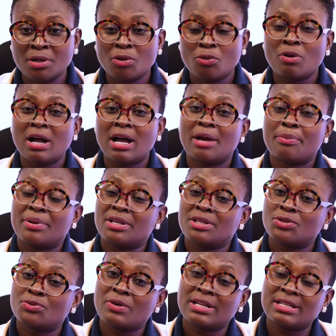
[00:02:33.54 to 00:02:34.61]
What
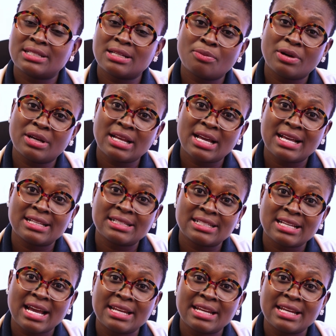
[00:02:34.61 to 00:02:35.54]
happens when someone has